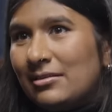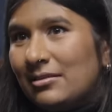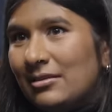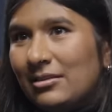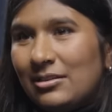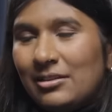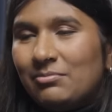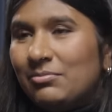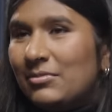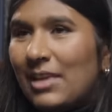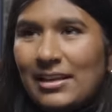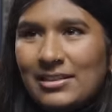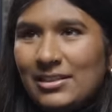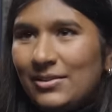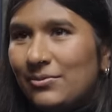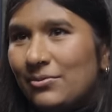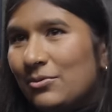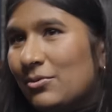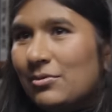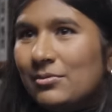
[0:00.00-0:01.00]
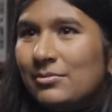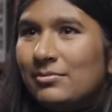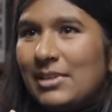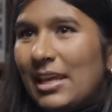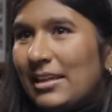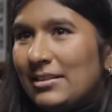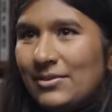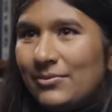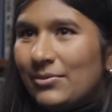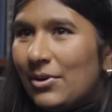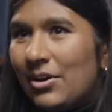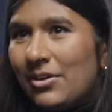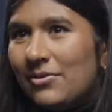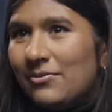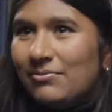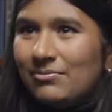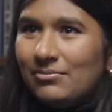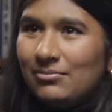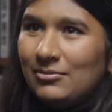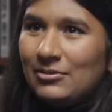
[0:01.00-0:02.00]
mm-hmm. you know, eighty-four, eighty-five,
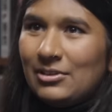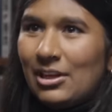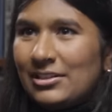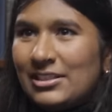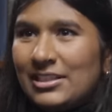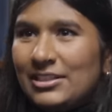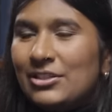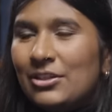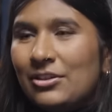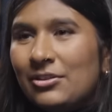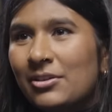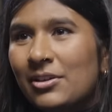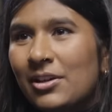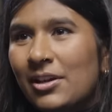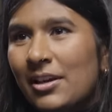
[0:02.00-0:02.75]
ninety-two.